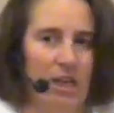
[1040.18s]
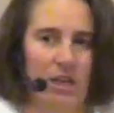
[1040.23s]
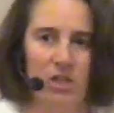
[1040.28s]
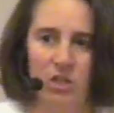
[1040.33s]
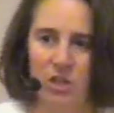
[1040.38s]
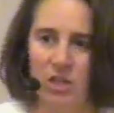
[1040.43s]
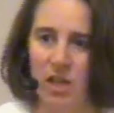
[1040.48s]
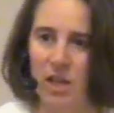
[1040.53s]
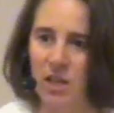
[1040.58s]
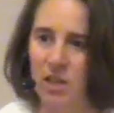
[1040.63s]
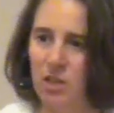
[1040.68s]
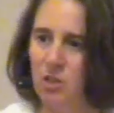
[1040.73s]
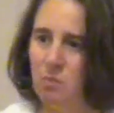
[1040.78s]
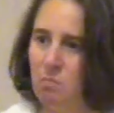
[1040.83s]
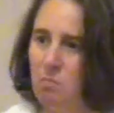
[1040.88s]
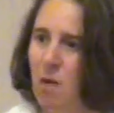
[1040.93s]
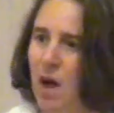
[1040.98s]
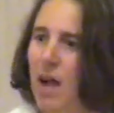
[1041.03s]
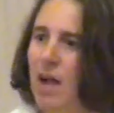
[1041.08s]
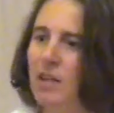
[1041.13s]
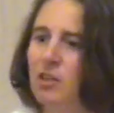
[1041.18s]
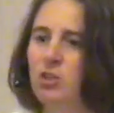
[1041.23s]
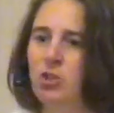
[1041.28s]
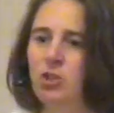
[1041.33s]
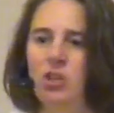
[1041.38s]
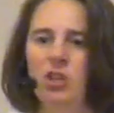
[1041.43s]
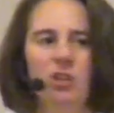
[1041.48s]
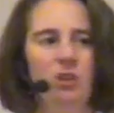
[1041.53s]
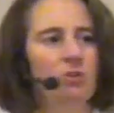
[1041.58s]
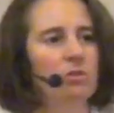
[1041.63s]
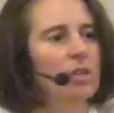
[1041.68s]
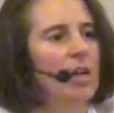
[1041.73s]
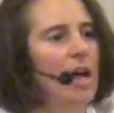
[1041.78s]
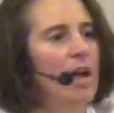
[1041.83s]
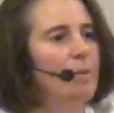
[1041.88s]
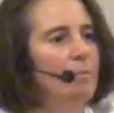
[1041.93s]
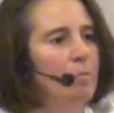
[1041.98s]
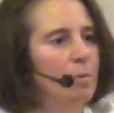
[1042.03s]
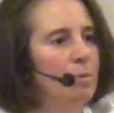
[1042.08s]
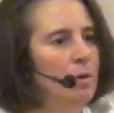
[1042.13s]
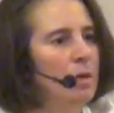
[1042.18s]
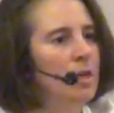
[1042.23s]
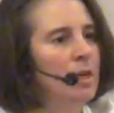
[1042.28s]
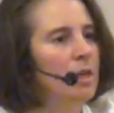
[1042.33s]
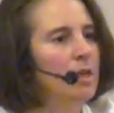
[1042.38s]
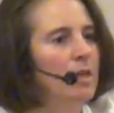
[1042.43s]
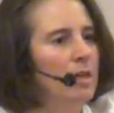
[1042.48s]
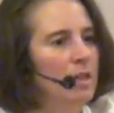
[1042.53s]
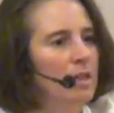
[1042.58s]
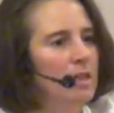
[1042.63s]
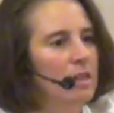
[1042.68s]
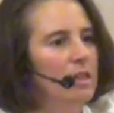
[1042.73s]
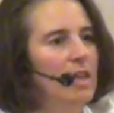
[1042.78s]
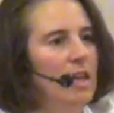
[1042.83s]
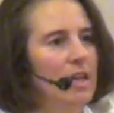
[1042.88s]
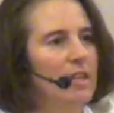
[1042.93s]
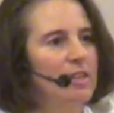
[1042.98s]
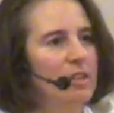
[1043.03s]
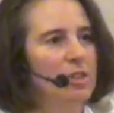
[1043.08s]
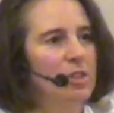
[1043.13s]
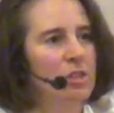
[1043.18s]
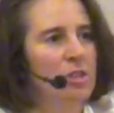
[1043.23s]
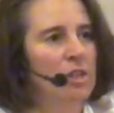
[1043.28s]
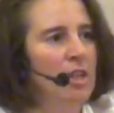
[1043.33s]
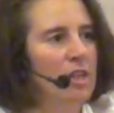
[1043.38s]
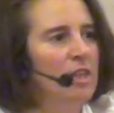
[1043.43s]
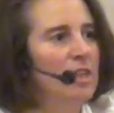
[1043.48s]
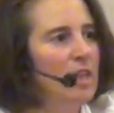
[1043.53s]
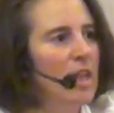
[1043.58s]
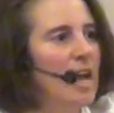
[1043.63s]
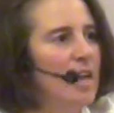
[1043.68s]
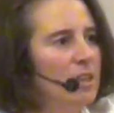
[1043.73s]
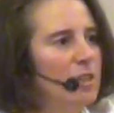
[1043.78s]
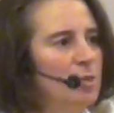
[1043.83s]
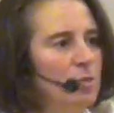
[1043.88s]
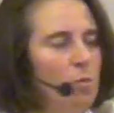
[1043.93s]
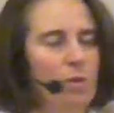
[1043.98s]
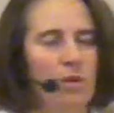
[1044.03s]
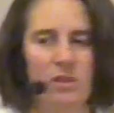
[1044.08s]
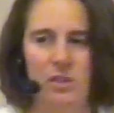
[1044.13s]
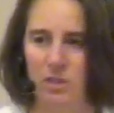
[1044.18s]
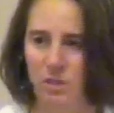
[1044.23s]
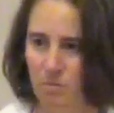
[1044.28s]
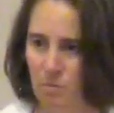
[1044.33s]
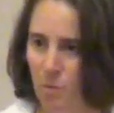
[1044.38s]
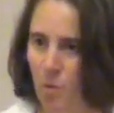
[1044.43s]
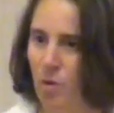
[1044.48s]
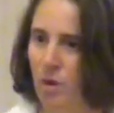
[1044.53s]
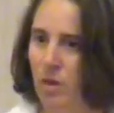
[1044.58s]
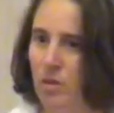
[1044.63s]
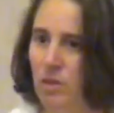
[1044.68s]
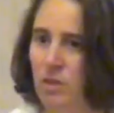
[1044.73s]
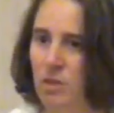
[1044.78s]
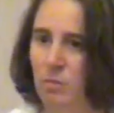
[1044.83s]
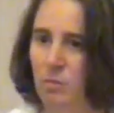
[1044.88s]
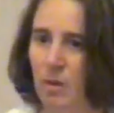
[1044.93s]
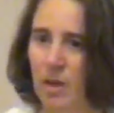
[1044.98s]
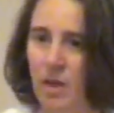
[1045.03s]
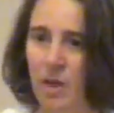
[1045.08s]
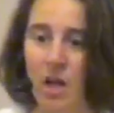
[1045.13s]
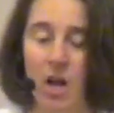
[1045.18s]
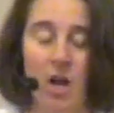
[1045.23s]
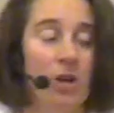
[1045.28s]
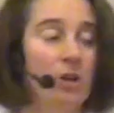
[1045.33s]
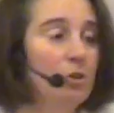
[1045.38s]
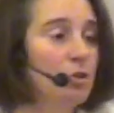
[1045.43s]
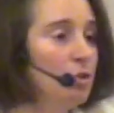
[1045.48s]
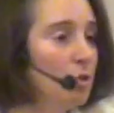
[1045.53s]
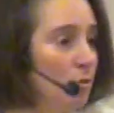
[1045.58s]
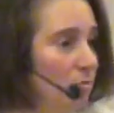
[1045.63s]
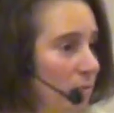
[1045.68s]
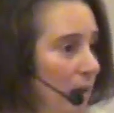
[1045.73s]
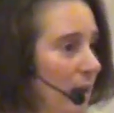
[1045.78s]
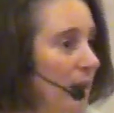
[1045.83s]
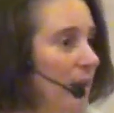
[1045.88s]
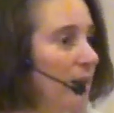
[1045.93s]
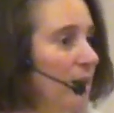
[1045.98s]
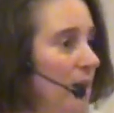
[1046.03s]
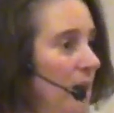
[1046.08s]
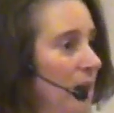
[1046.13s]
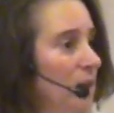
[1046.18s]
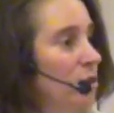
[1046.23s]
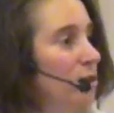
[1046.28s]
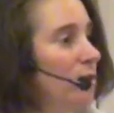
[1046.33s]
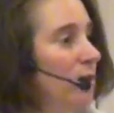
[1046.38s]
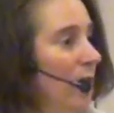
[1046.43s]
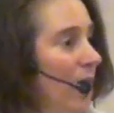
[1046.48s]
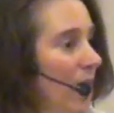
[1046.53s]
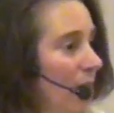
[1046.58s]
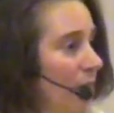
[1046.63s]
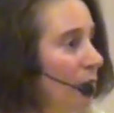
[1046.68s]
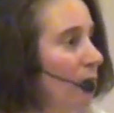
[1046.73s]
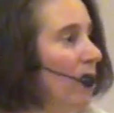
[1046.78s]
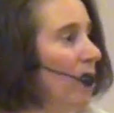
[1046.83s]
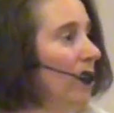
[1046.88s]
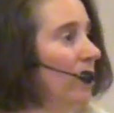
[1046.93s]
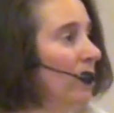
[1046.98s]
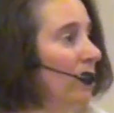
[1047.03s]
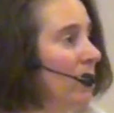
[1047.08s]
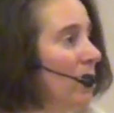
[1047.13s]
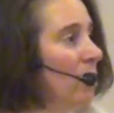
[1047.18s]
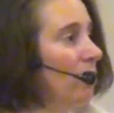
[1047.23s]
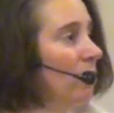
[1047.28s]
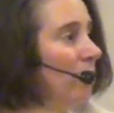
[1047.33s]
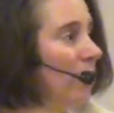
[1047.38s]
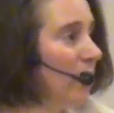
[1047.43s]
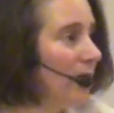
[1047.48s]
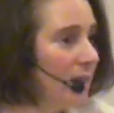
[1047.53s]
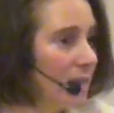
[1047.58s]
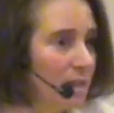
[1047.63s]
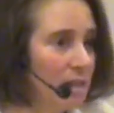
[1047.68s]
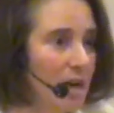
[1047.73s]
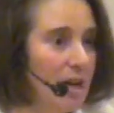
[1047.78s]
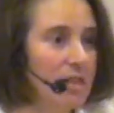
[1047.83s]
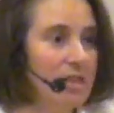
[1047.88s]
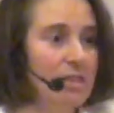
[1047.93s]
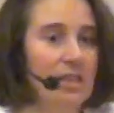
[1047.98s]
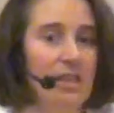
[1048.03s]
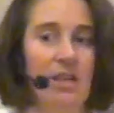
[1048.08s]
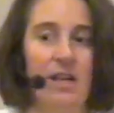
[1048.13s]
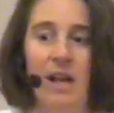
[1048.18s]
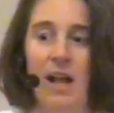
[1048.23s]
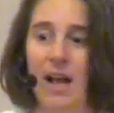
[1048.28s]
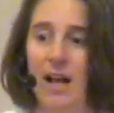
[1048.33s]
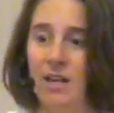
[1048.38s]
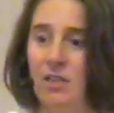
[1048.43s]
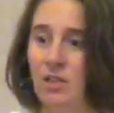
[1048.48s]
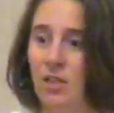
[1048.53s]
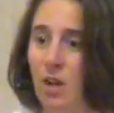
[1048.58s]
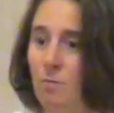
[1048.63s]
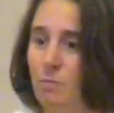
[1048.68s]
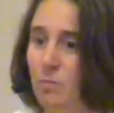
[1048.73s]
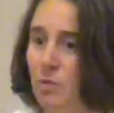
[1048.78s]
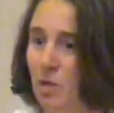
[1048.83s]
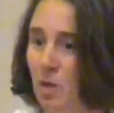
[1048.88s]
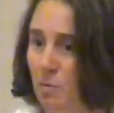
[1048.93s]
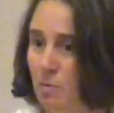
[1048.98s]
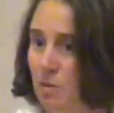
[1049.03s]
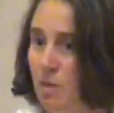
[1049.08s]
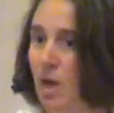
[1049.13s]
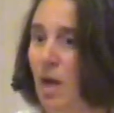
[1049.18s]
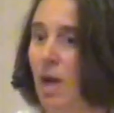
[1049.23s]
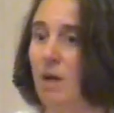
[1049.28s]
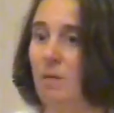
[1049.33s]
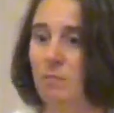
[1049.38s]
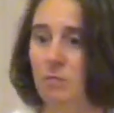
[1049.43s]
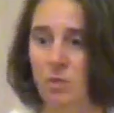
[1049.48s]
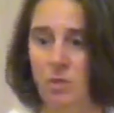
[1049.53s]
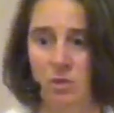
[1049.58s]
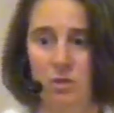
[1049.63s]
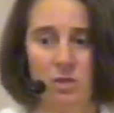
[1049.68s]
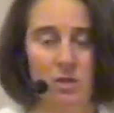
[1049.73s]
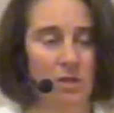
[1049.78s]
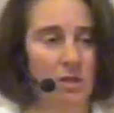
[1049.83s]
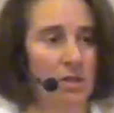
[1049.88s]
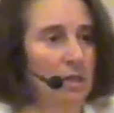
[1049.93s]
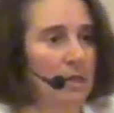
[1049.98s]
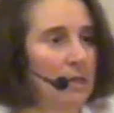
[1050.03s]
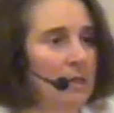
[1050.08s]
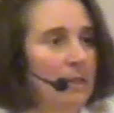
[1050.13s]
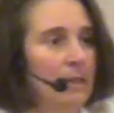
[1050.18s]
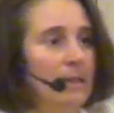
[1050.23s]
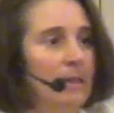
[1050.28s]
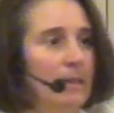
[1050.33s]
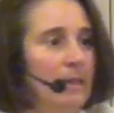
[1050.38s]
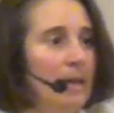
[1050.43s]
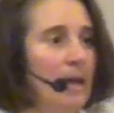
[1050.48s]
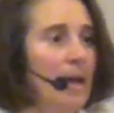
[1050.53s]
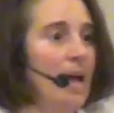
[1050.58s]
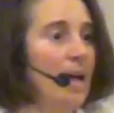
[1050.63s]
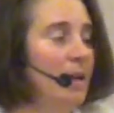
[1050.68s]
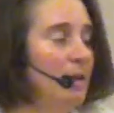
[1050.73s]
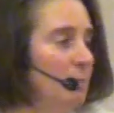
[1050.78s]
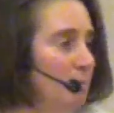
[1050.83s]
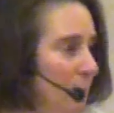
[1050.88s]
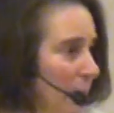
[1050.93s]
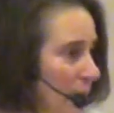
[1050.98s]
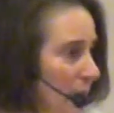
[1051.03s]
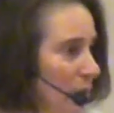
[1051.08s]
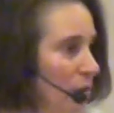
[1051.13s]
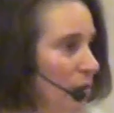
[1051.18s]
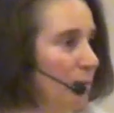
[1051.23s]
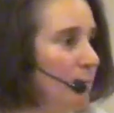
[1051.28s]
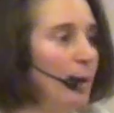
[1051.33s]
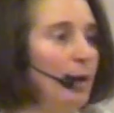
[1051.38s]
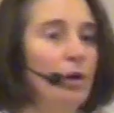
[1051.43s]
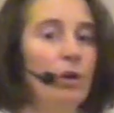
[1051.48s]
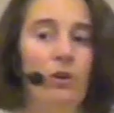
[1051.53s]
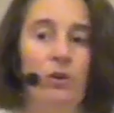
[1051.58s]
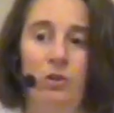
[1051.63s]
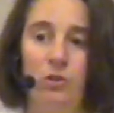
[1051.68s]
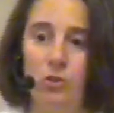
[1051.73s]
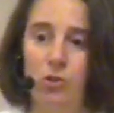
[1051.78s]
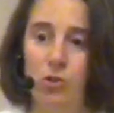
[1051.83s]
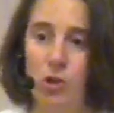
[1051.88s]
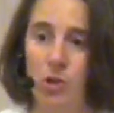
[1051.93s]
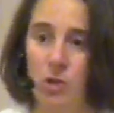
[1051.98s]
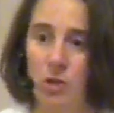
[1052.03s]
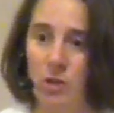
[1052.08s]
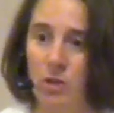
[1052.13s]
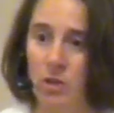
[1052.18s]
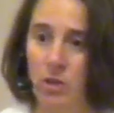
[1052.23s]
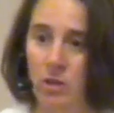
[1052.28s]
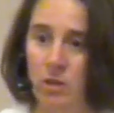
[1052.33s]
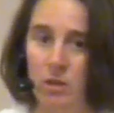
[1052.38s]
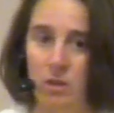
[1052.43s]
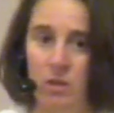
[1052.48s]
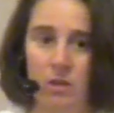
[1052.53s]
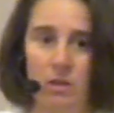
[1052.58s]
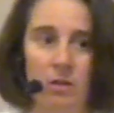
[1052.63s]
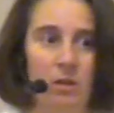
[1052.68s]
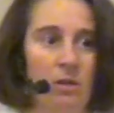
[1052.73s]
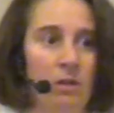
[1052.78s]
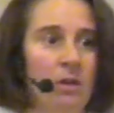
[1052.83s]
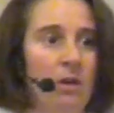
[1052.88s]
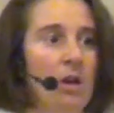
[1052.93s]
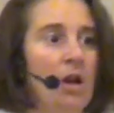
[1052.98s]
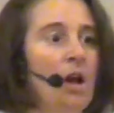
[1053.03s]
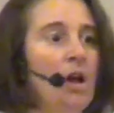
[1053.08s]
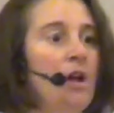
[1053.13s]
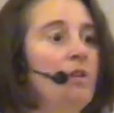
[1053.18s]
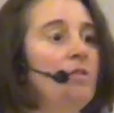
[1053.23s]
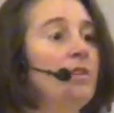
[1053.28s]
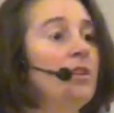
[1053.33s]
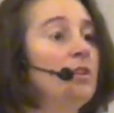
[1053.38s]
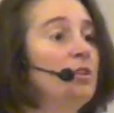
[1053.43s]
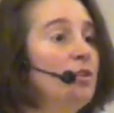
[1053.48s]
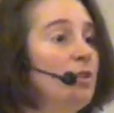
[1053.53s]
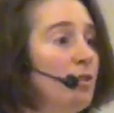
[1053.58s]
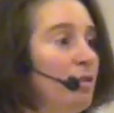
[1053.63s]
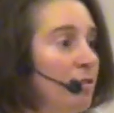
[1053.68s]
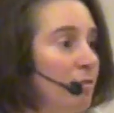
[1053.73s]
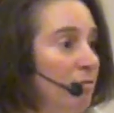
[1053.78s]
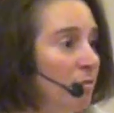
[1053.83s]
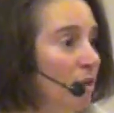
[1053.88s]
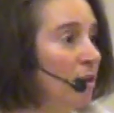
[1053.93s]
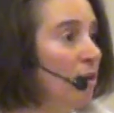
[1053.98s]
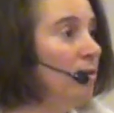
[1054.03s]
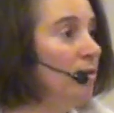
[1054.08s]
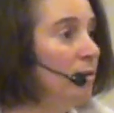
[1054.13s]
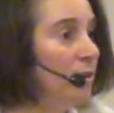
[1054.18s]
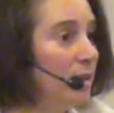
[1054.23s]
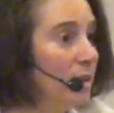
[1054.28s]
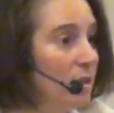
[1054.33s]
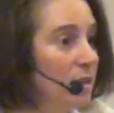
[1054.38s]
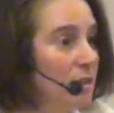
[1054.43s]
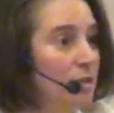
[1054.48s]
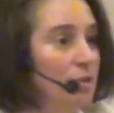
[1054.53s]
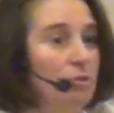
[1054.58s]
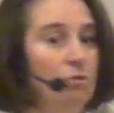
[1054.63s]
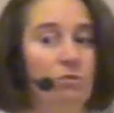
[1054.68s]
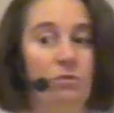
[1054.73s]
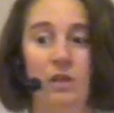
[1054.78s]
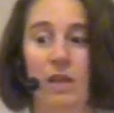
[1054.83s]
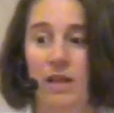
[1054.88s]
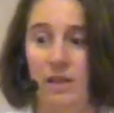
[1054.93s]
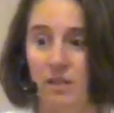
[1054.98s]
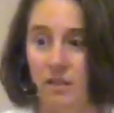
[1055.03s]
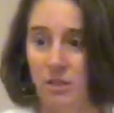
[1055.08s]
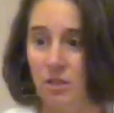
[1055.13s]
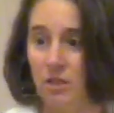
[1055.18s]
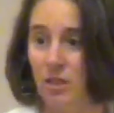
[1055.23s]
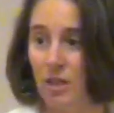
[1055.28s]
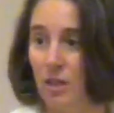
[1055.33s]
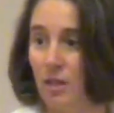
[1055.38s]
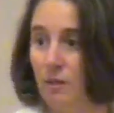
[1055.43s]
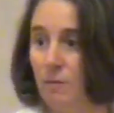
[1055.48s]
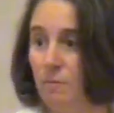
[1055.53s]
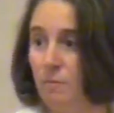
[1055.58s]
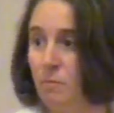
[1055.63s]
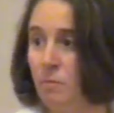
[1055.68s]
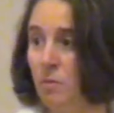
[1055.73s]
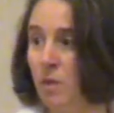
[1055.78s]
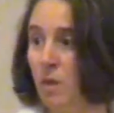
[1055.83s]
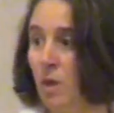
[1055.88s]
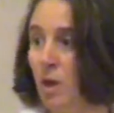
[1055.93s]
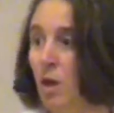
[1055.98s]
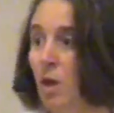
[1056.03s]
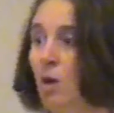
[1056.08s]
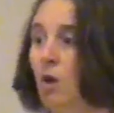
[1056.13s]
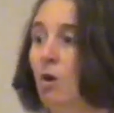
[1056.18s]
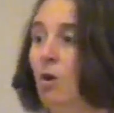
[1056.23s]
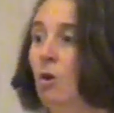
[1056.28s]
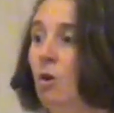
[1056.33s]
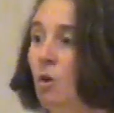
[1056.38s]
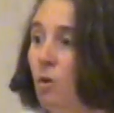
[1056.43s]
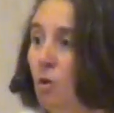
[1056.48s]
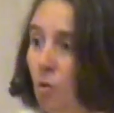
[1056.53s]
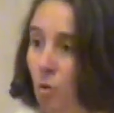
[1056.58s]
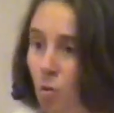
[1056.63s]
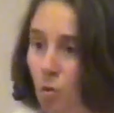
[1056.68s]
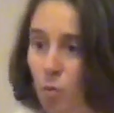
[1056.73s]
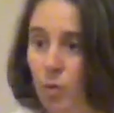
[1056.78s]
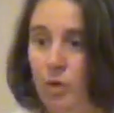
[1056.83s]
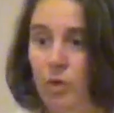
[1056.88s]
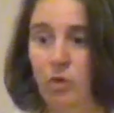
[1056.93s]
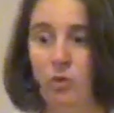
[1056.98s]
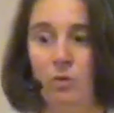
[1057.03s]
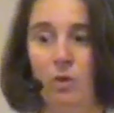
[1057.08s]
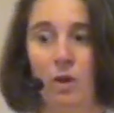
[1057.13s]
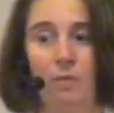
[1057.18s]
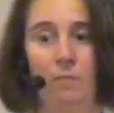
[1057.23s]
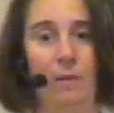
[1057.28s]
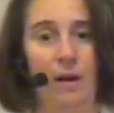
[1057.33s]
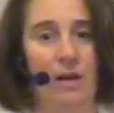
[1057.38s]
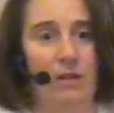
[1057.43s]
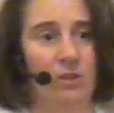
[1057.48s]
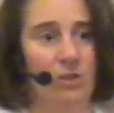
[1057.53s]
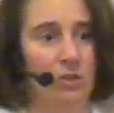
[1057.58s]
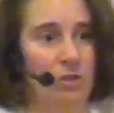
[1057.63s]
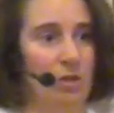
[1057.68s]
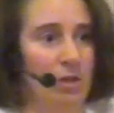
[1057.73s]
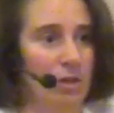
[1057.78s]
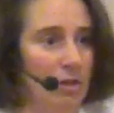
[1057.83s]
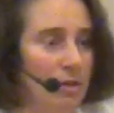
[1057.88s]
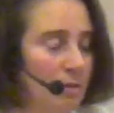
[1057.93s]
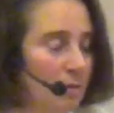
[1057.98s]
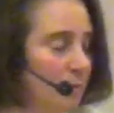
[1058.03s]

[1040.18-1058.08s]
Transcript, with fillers: It says, my genotype, that's what's important to me. So recognize you have one. Recognize that it acts up sometimes. And better to purge than to throw into latency. We do our best.